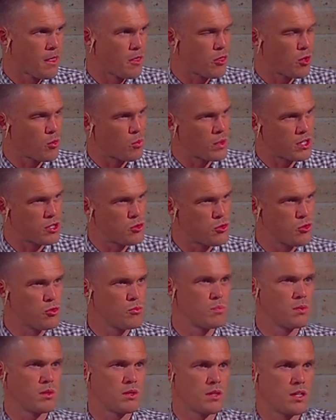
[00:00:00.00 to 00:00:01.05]
that we do
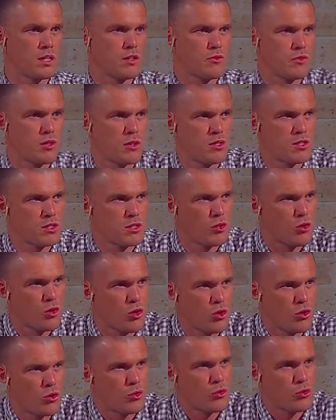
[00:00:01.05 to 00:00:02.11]
believe there is a
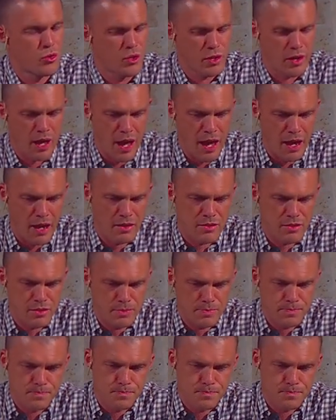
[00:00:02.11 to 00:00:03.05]
God who can act.